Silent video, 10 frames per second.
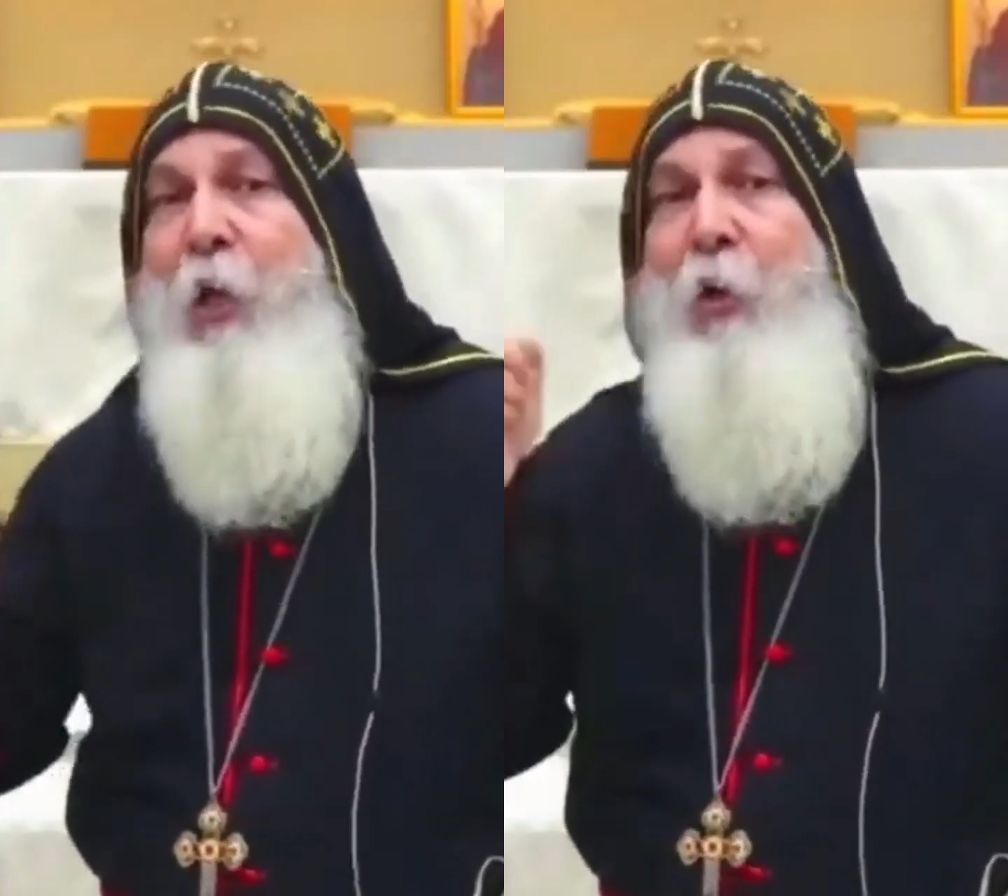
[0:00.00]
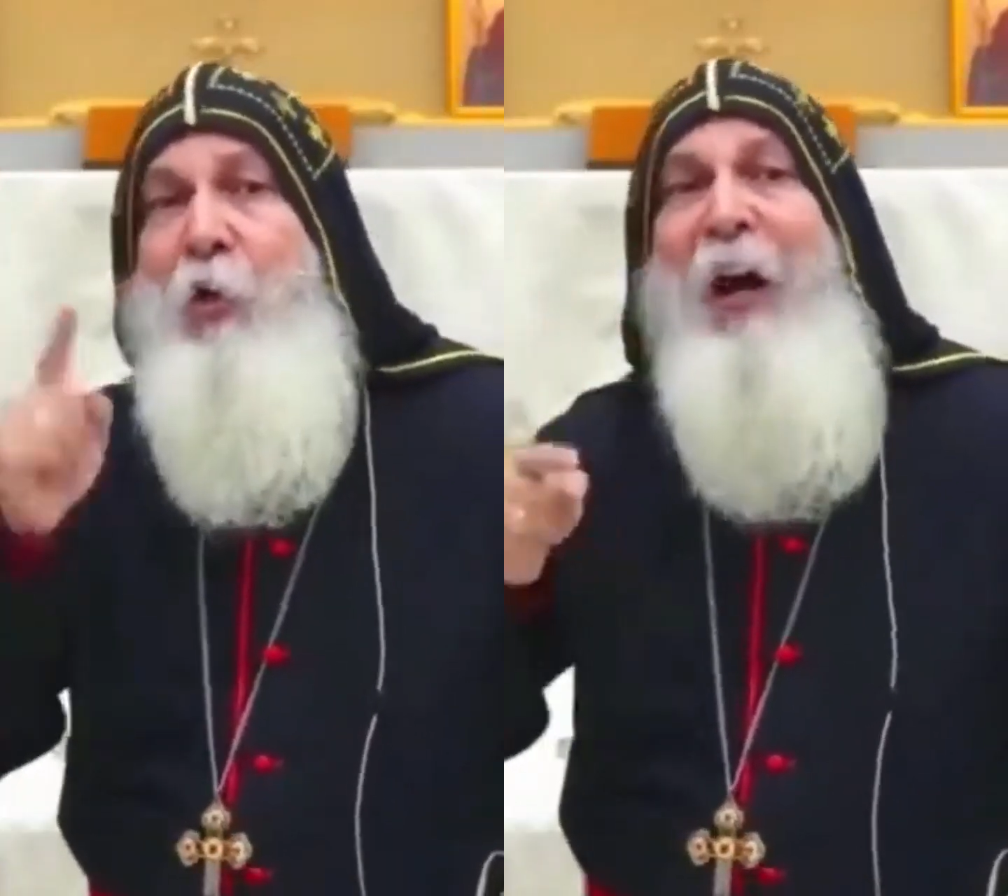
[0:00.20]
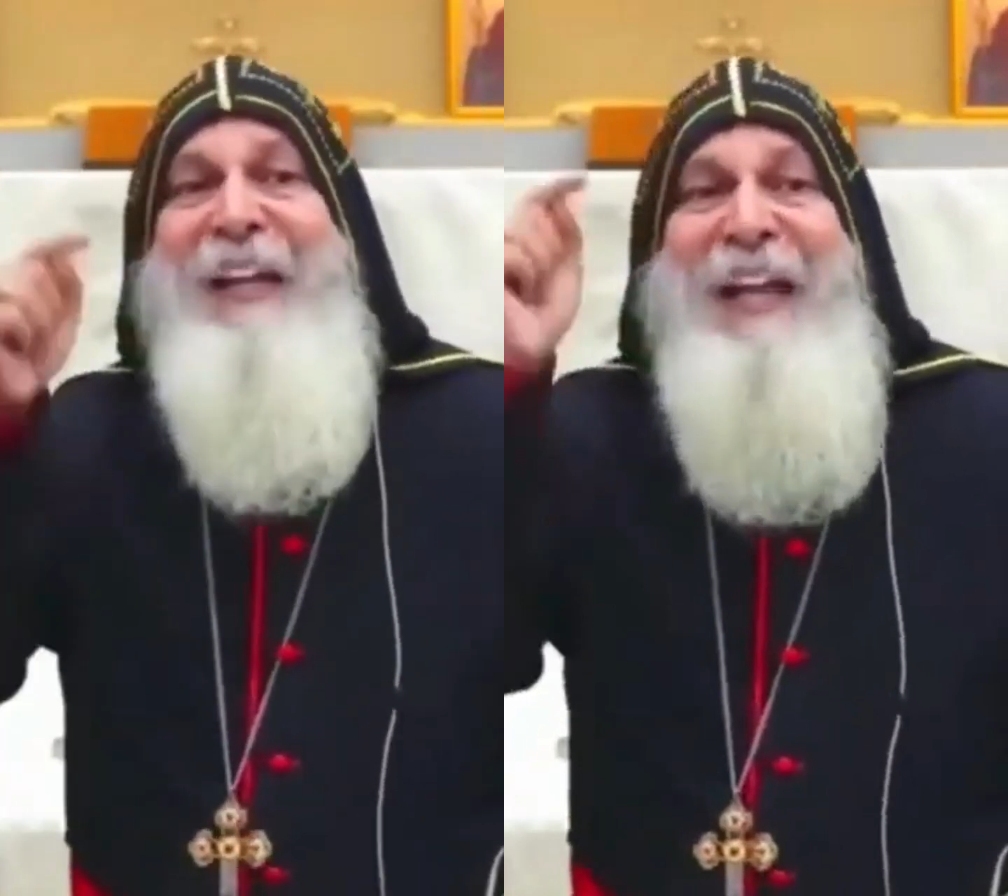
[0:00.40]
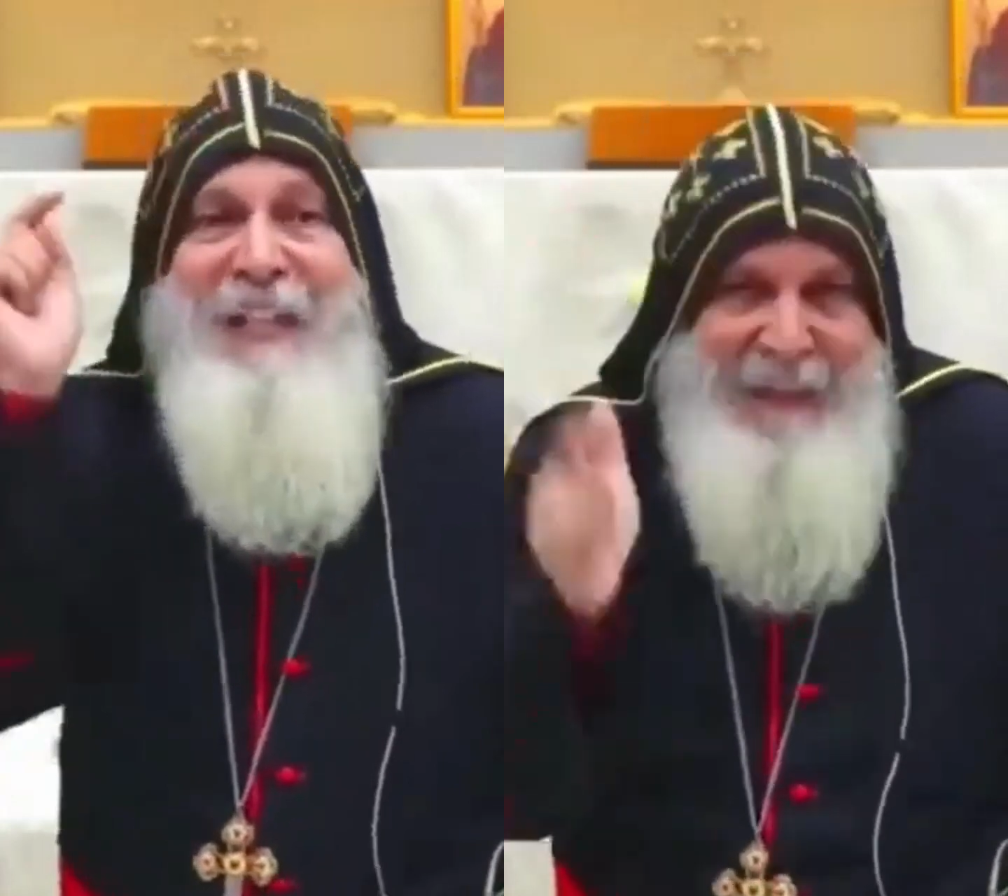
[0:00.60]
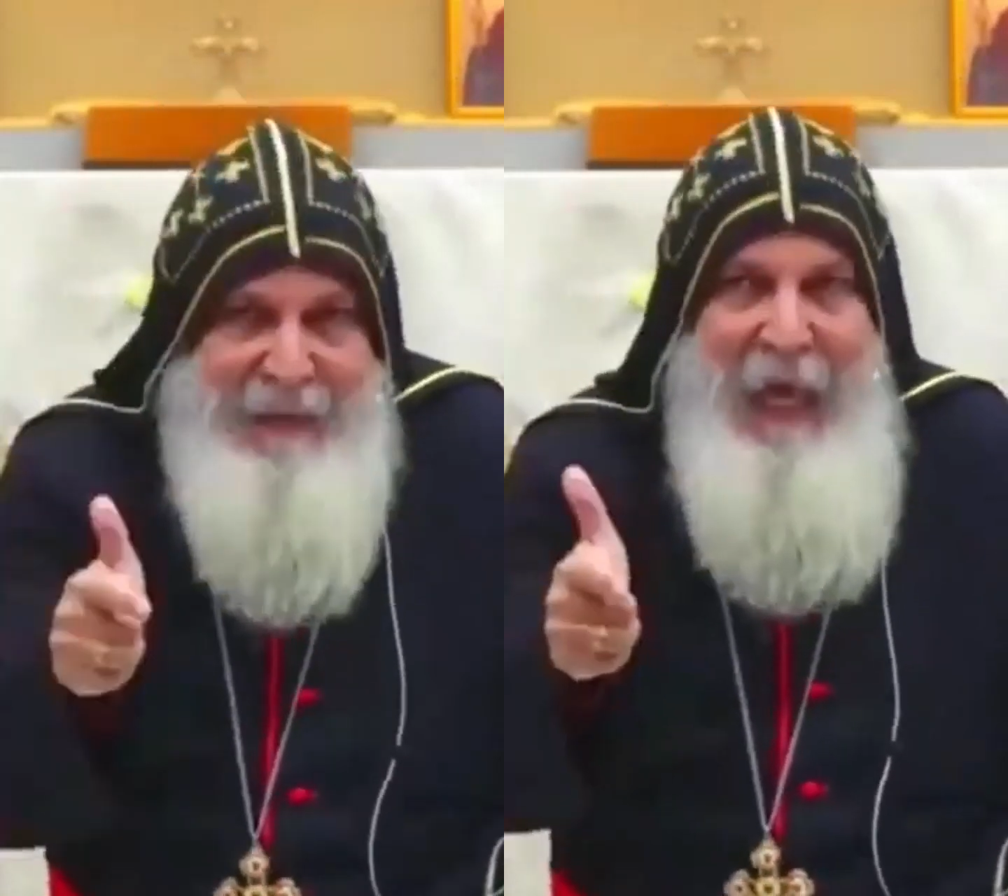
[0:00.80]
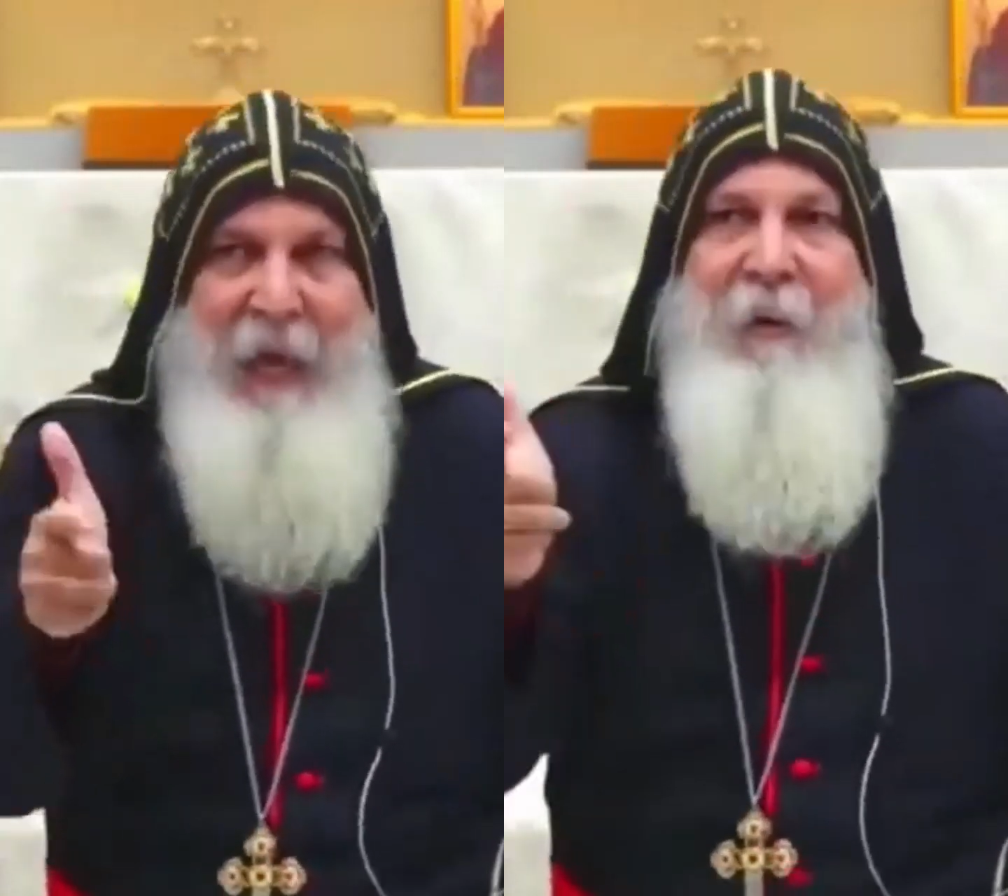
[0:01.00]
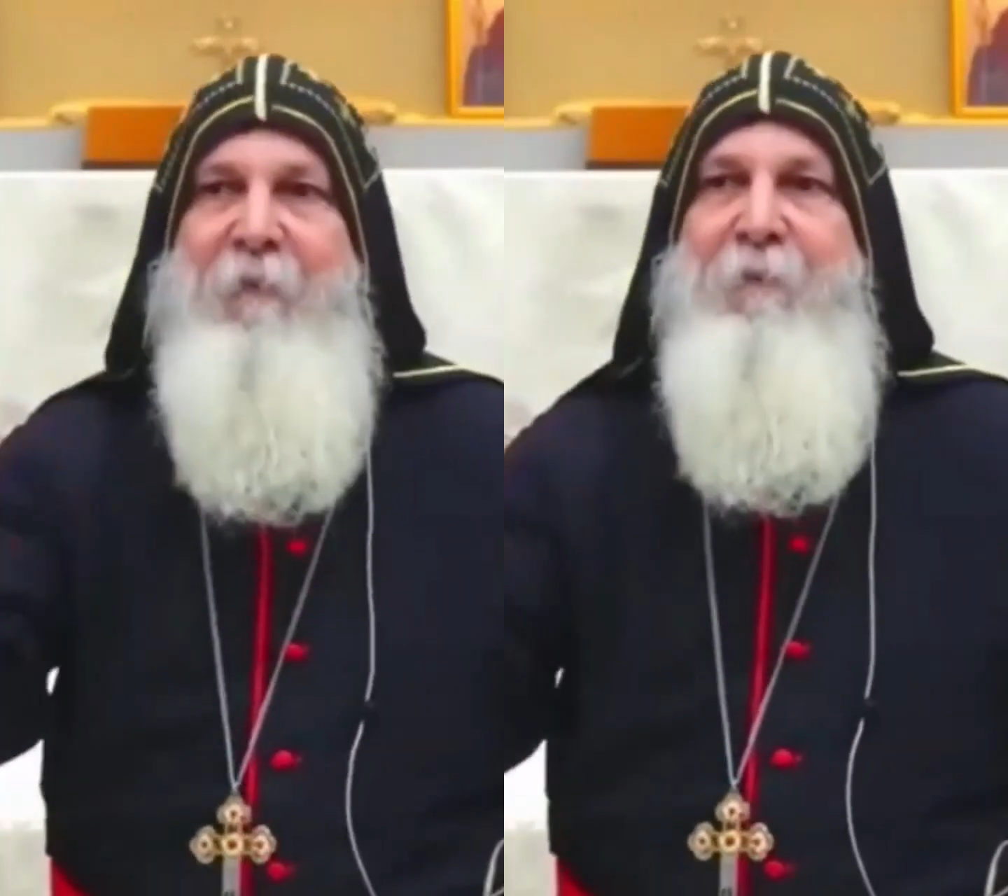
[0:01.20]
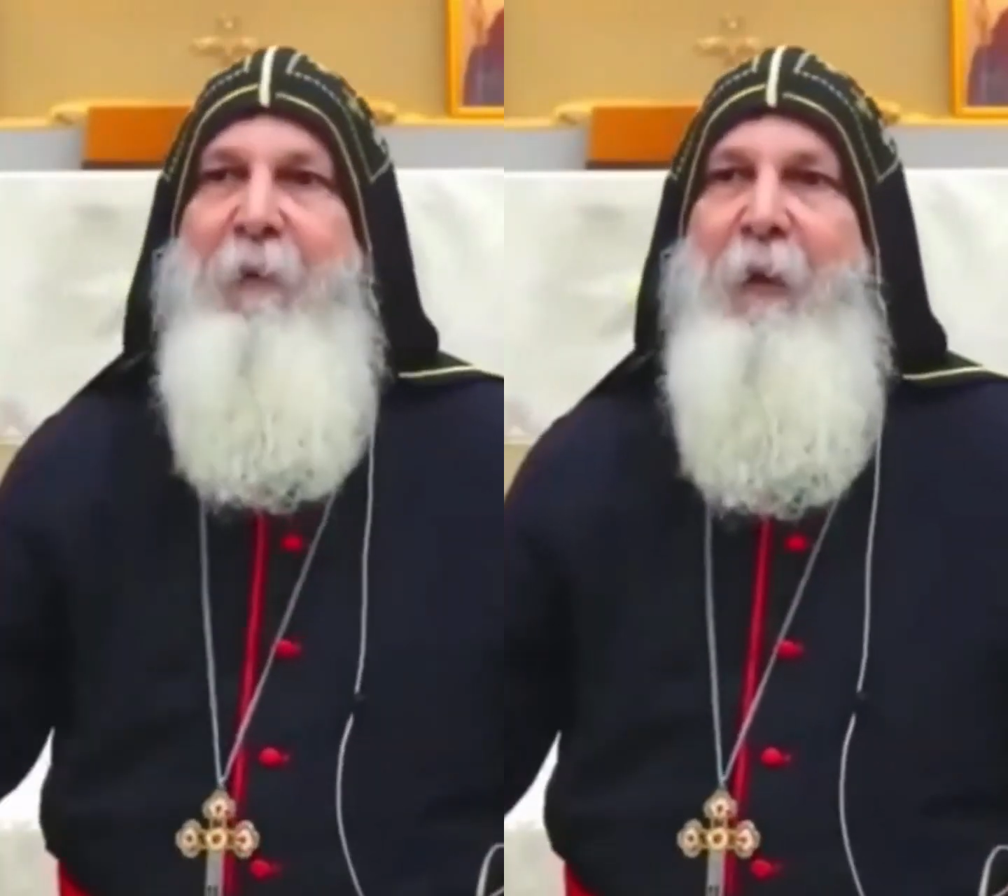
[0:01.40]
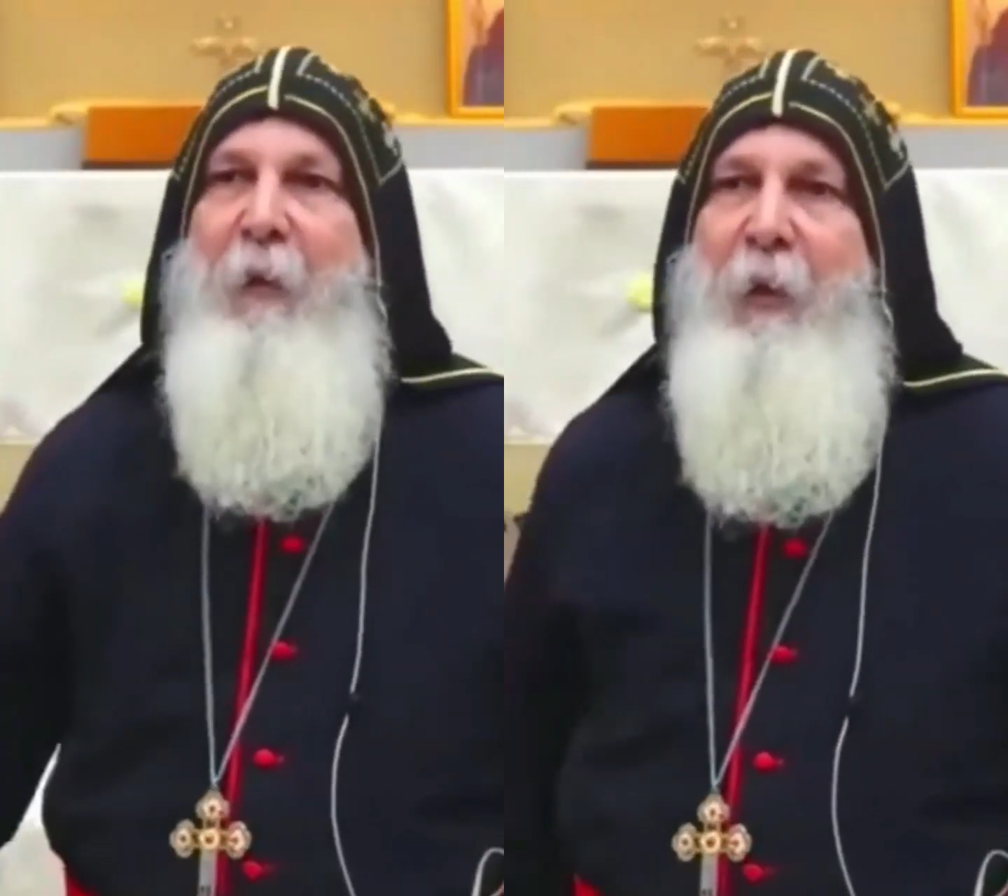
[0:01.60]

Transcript: not enslave